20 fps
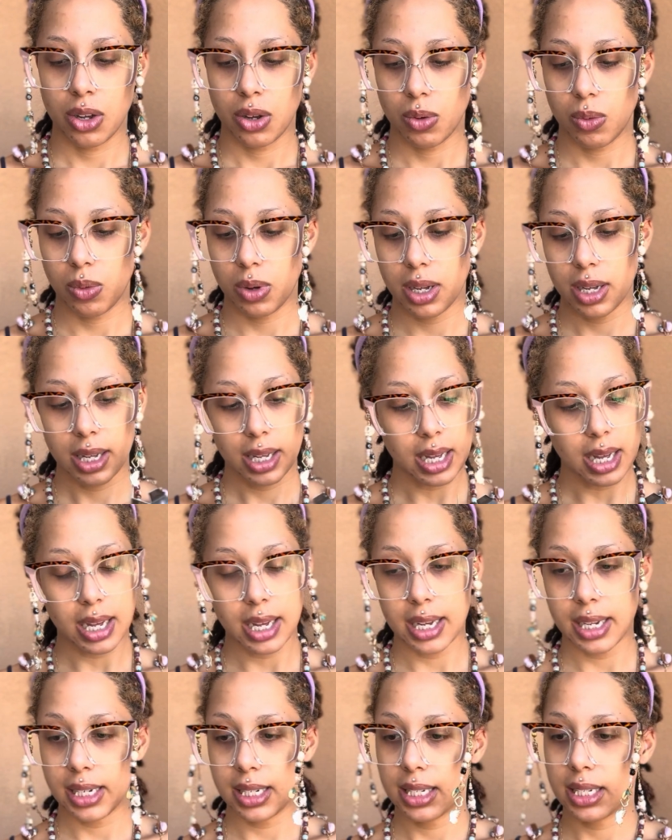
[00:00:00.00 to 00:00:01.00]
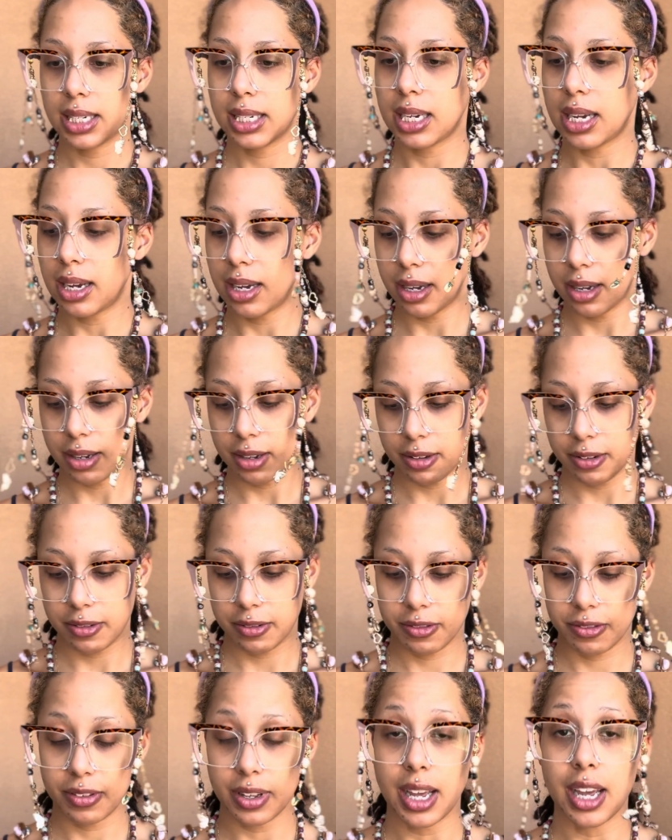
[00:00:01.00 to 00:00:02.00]
what kind of
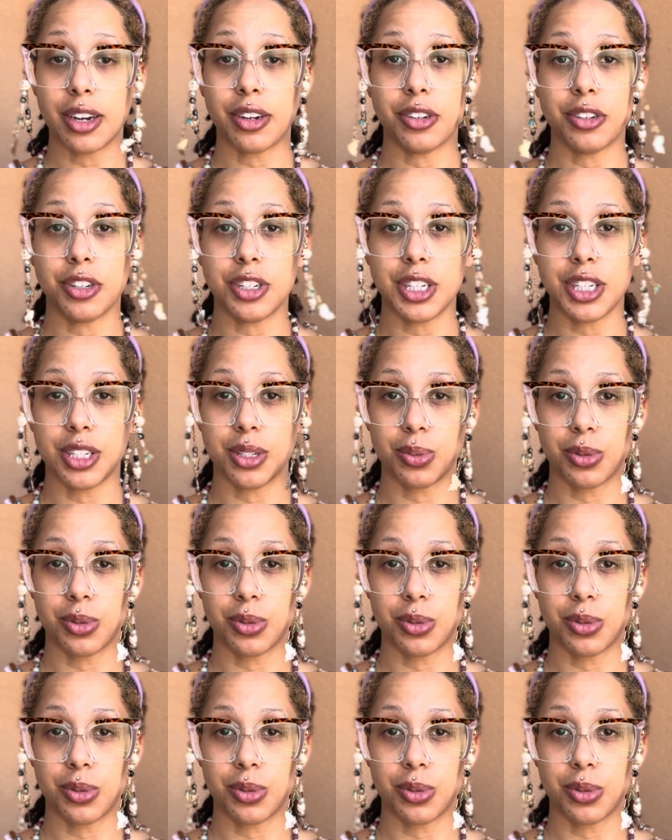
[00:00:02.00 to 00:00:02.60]
energies